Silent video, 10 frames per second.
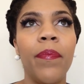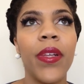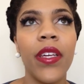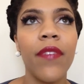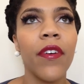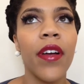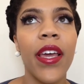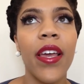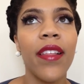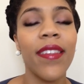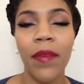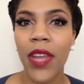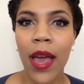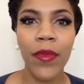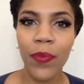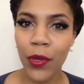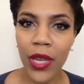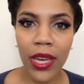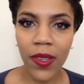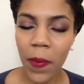believer in sometimes
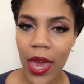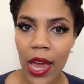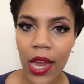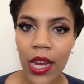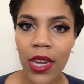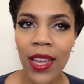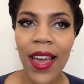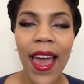beauty is pain,